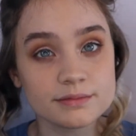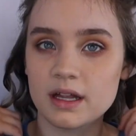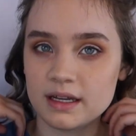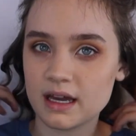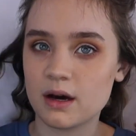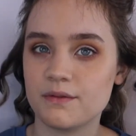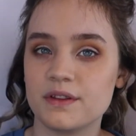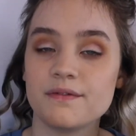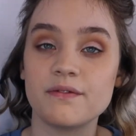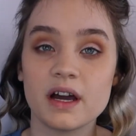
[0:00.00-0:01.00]
And now for
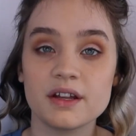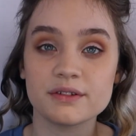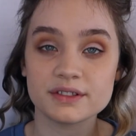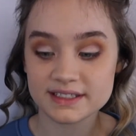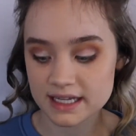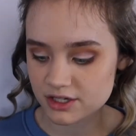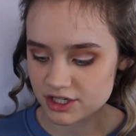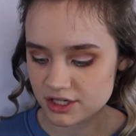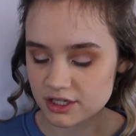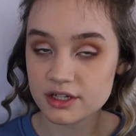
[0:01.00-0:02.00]
the final
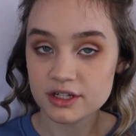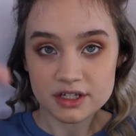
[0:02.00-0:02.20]
section.